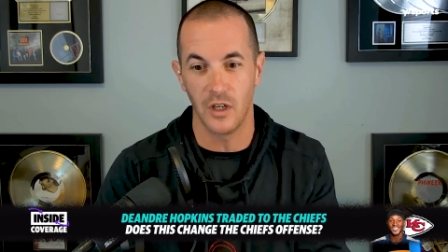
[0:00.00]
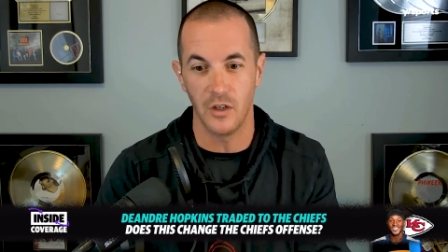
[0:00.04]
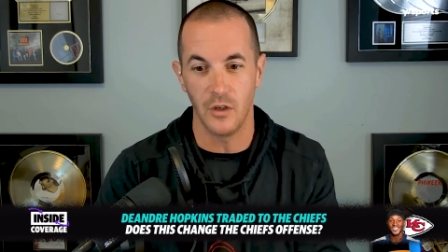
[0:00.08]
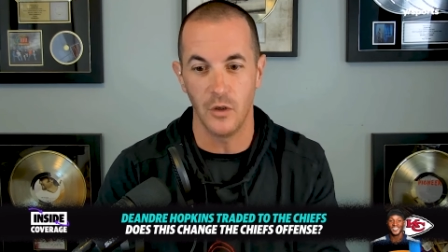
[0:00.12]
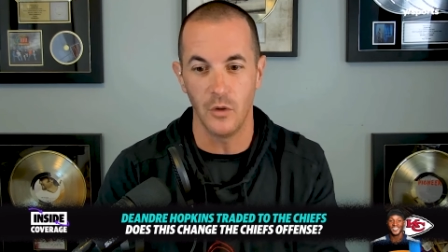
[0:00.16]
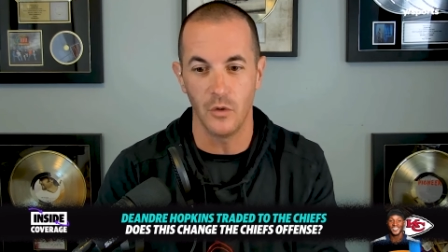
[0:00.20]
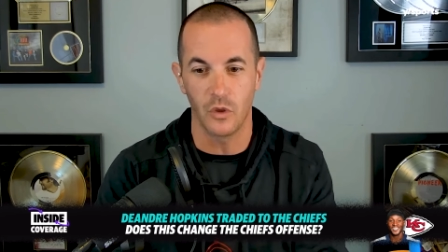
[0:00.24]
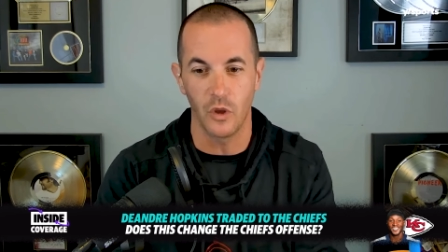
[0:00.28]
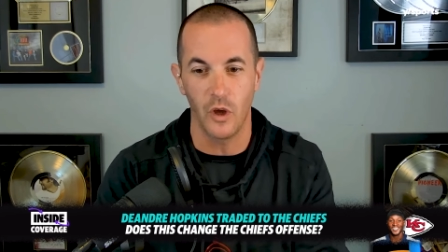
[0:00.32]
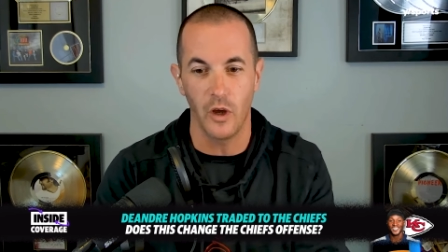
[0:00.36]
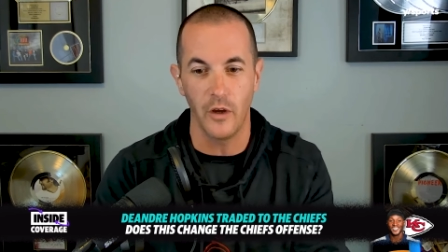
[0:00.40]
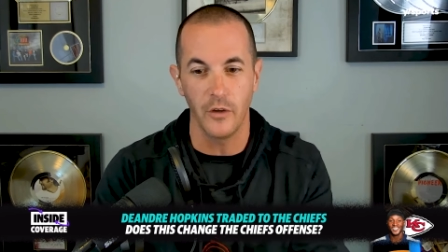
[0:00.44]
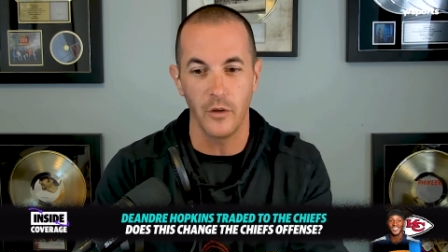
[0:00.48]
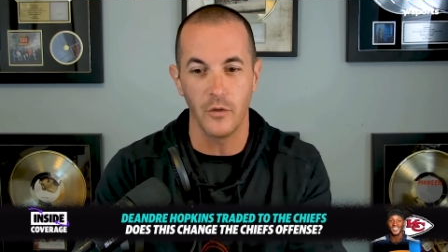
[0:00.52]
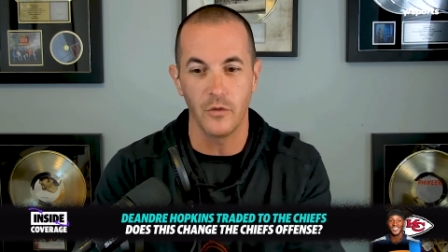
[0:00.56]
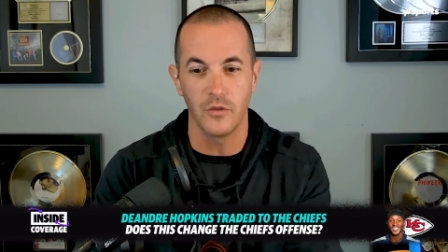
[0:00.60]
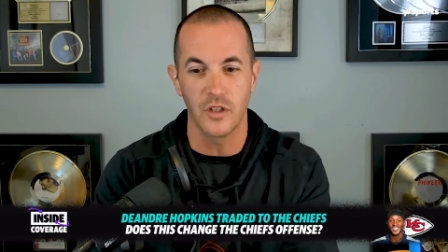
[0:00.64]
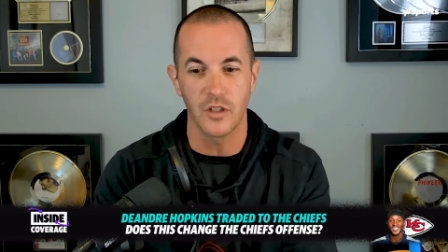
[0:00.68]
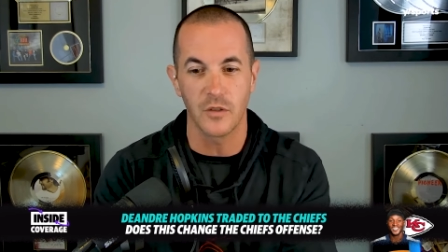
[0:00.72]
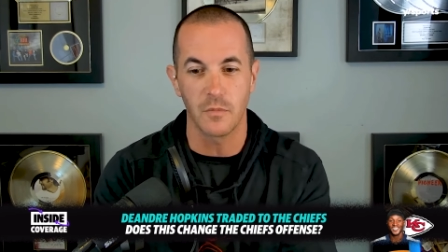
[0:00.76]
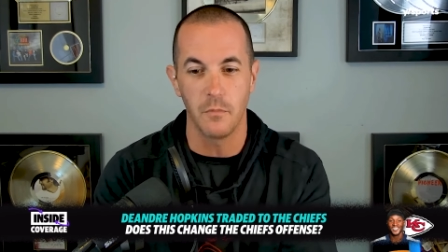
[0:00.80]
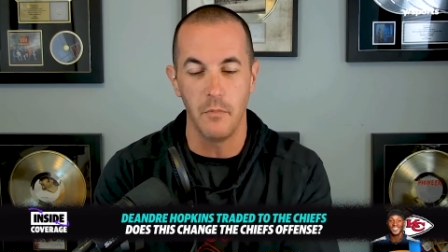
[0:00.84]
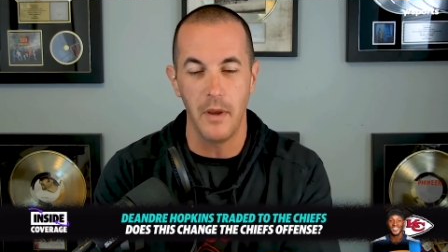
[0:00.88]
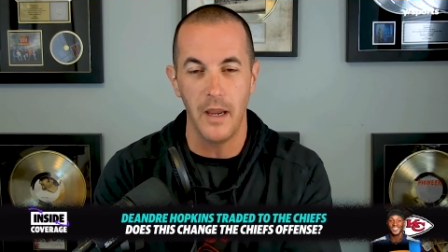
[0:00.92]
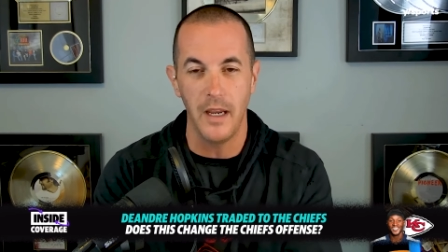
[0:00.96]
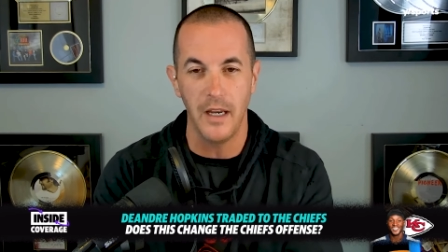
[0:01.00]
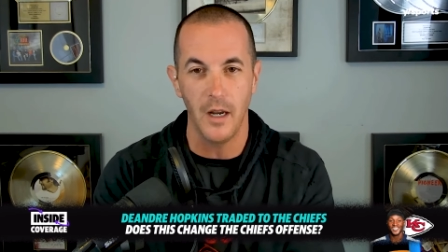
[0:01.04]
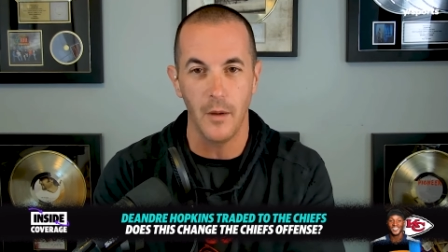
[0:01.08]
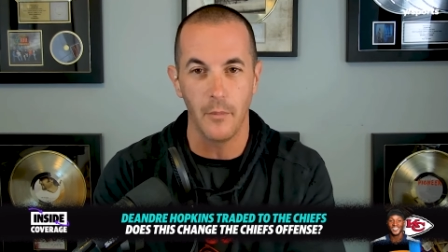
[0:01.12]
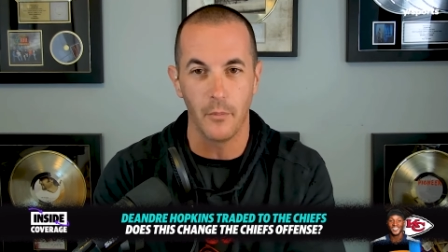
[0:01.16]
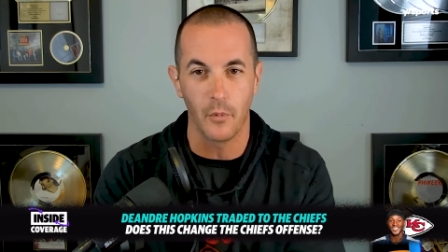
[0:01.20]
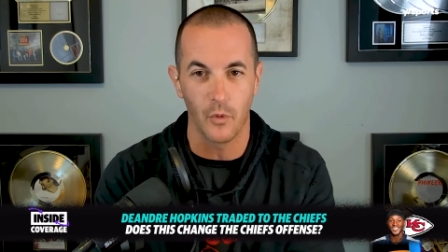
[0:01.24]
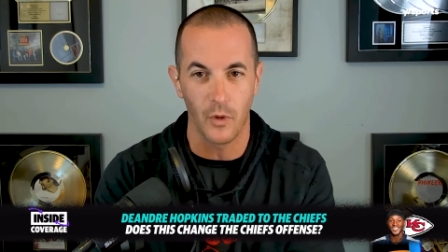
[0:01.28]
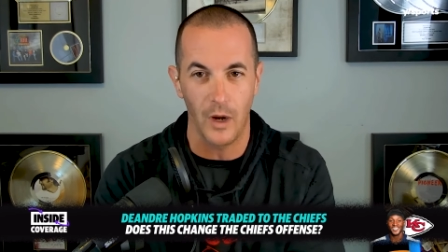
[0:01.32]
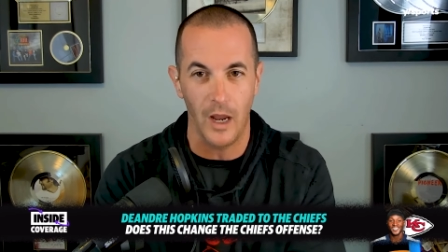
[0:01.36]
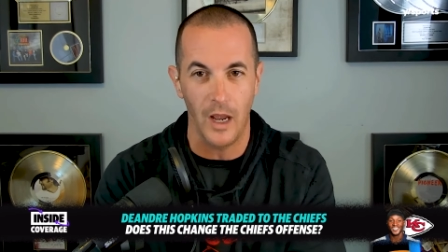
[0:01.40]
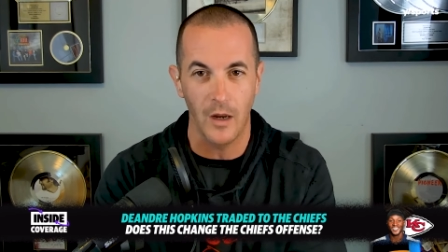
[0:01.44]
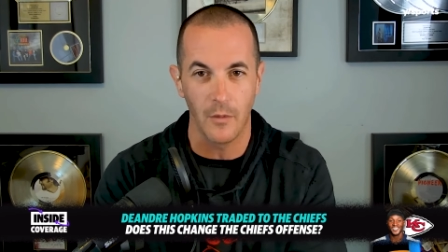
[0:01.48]
and you thought you just made
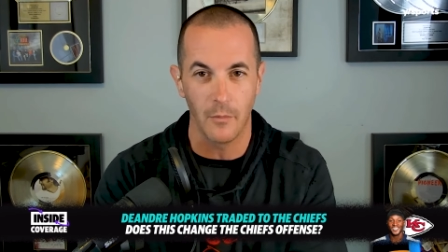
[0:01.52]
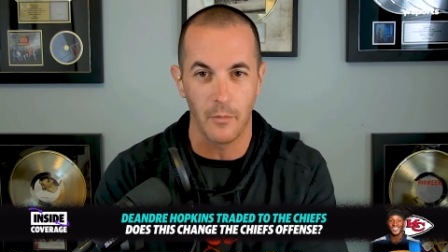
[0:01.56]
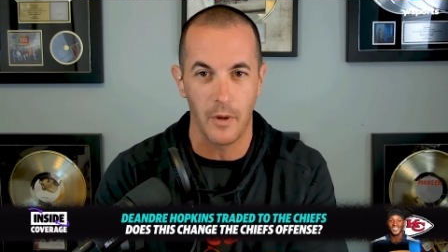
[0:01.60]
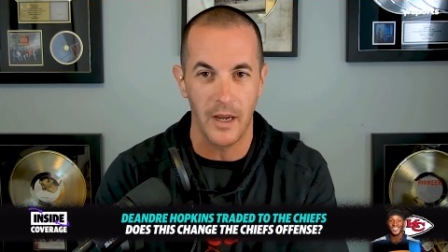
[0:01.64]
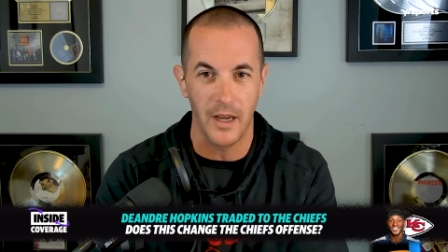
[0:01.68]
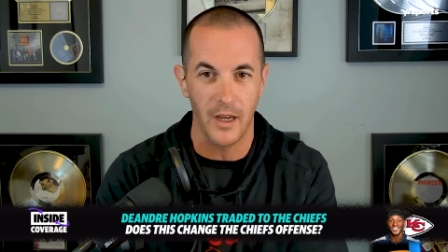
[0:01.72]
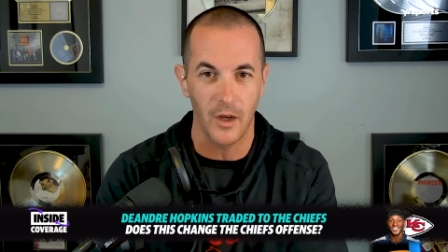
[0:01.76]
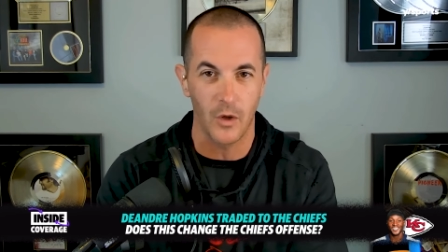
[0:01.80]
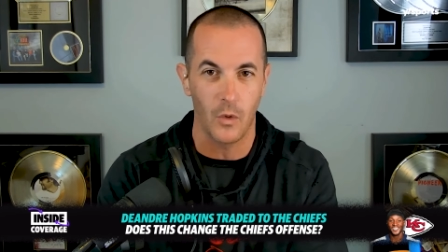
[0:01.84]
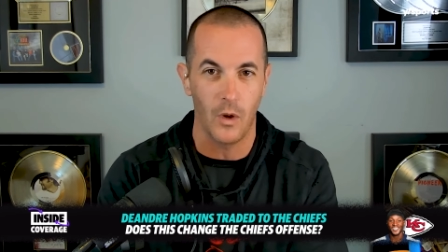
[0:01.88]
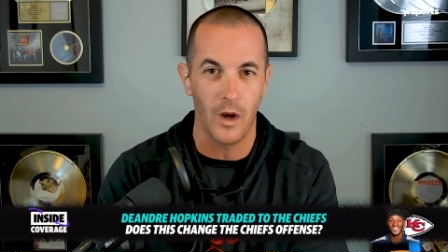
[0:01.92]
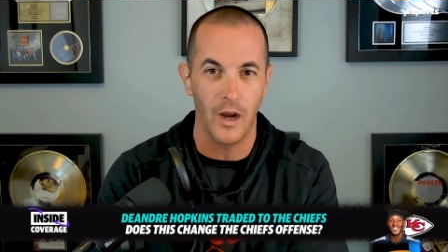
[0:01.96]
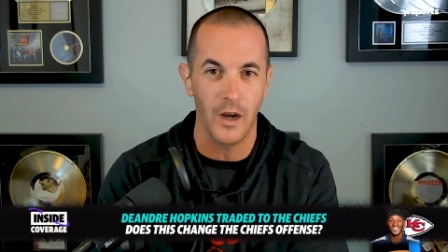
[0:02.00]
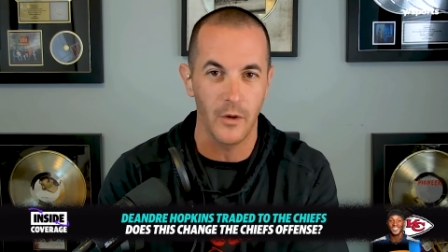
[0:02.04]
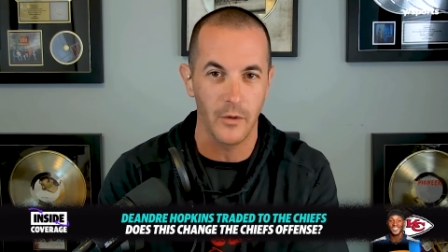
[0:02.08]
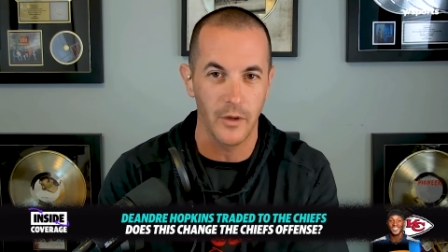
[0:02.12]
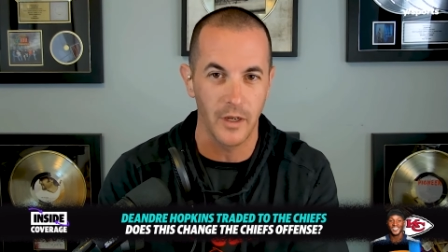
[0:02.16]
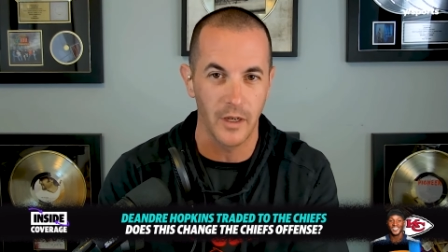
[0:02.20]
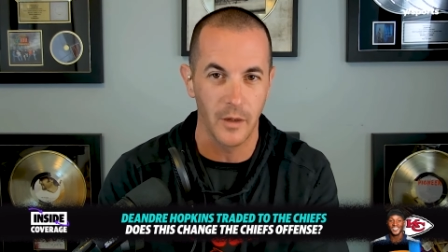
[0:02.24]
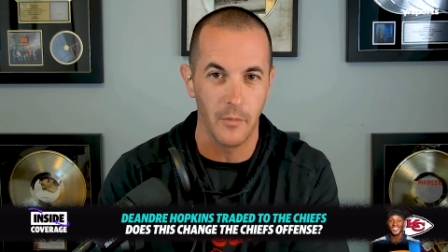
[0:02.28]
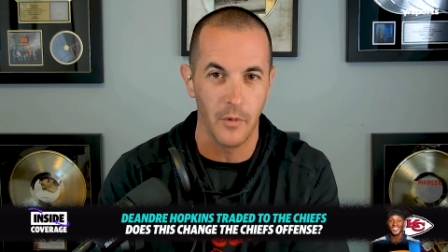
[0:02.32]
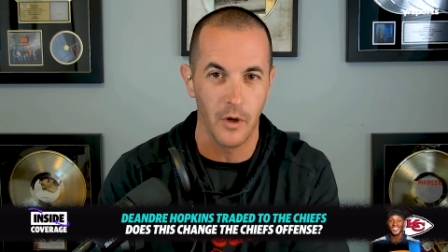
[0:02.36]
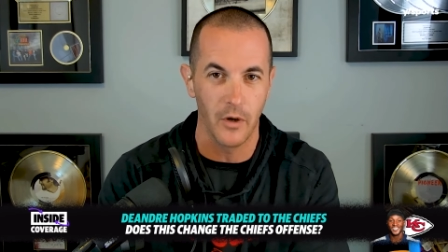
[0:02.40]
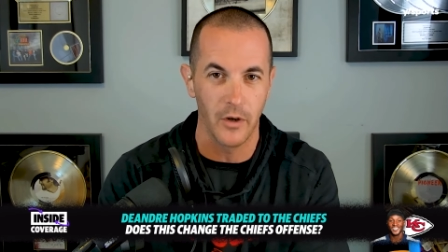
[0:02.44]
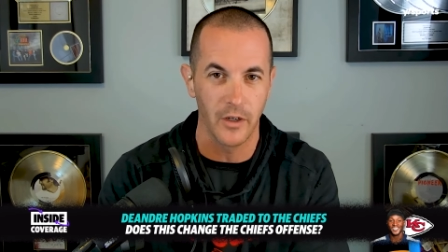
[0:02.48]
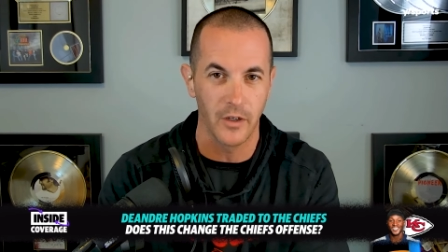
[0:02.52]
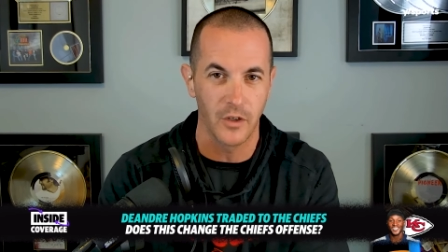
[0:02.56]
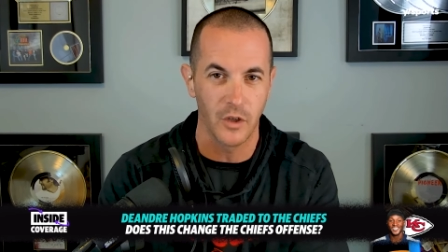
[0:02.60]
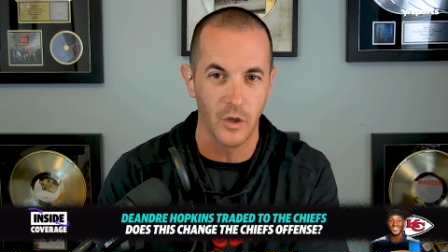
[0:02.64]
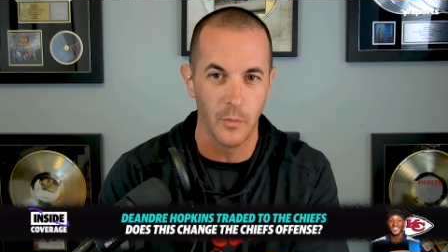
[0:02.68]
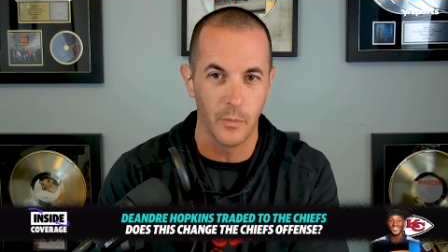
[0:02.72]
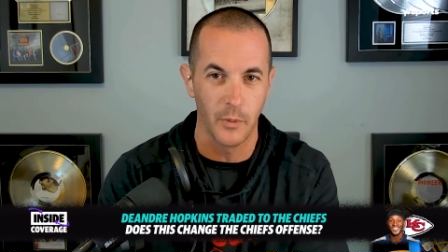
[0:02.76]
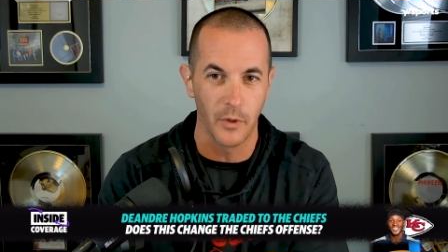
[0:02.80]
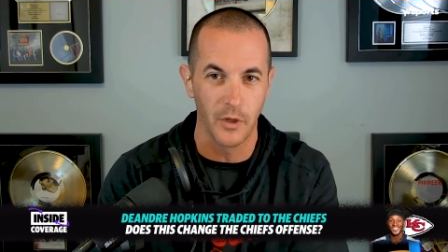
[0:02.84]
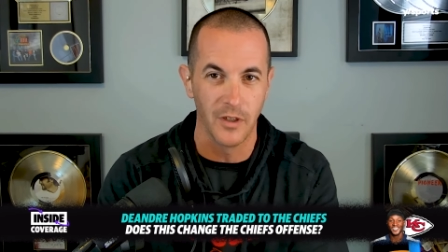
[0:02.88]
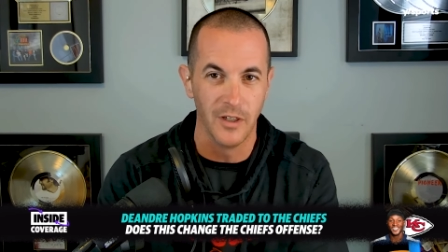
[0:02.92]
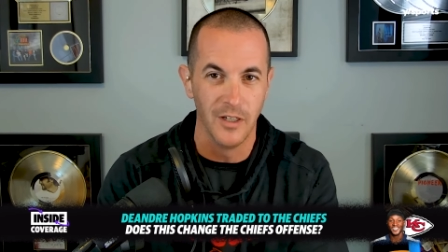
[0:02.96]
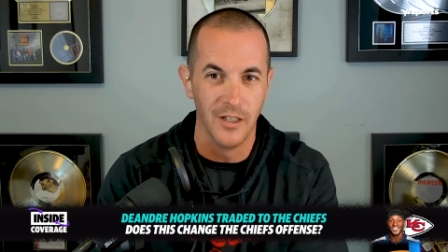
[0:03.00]
up ground by acquiring Amari
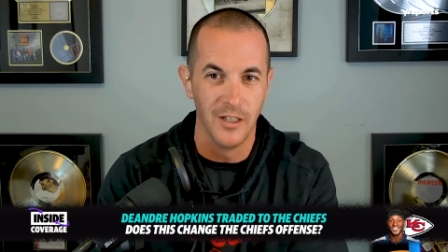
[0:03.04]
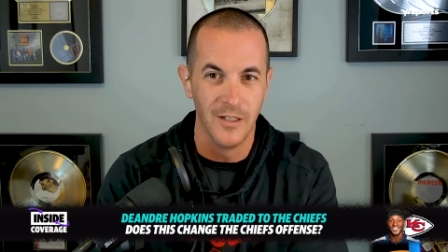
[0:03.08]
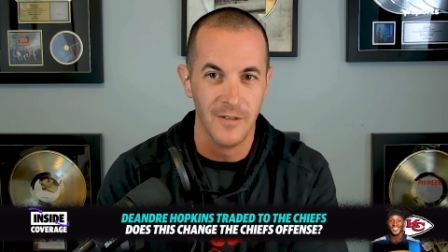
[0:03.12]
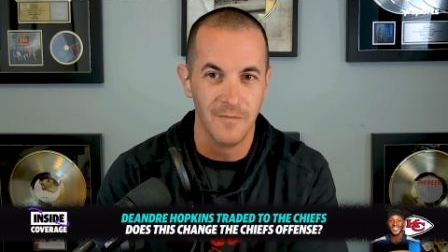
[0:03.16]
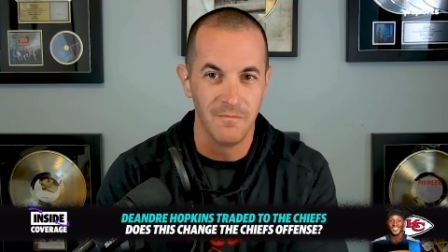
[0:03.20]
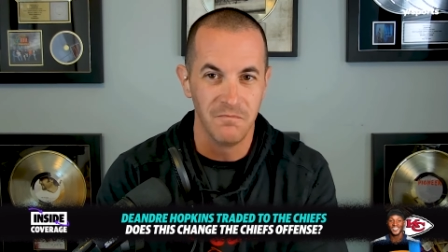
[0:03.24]
Cooper,